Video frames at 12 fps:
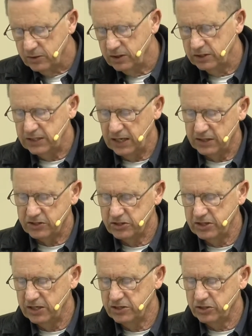the text
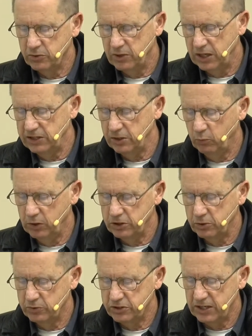says So Nathan went
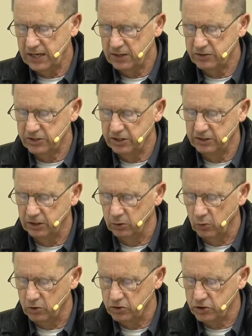to his house. Then the
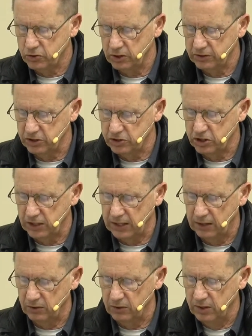Lord struck the
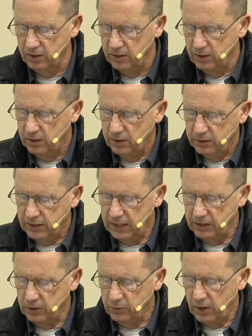child
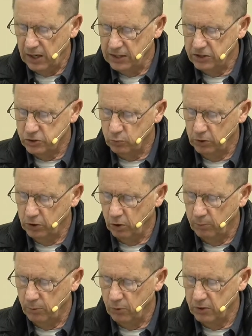that Uriah's
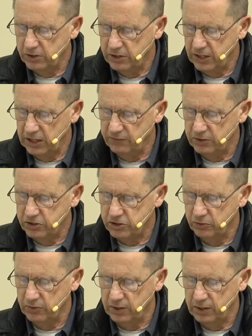widow bore to David
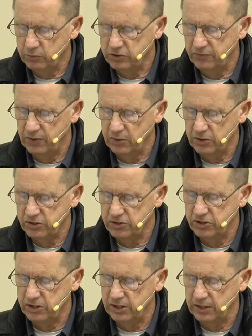so that he was very
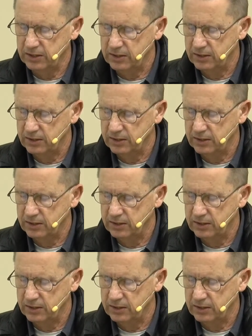sick.